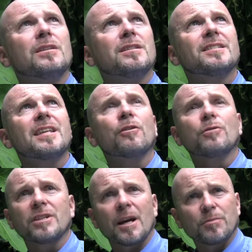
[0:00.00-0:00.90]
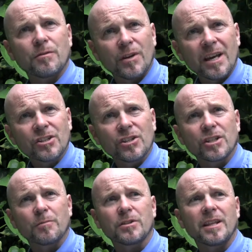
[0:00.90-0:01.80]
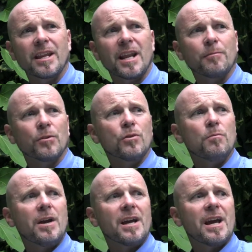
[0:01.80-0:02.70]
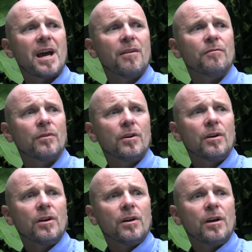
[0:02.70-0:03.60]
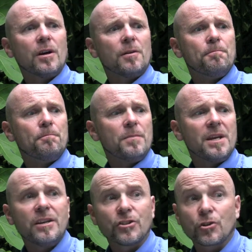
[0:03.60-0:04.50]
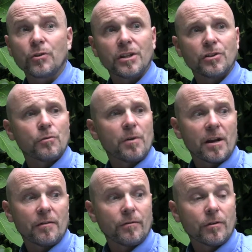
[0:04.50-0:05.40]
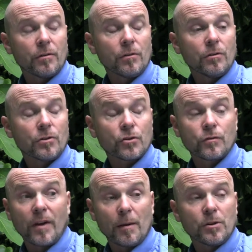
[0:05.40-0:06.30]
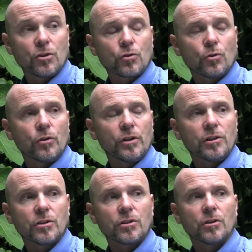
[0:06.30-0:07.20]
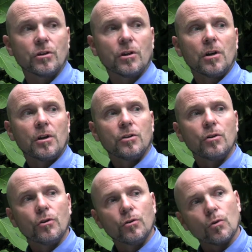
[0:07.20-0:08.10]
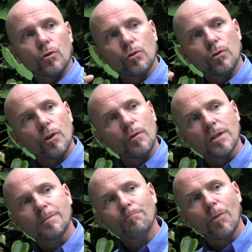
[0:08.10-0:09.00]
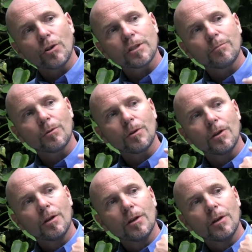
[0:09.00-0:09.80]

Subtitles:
sacred types of relationships with that animal. You may have histories. You may have family stories. There's multiple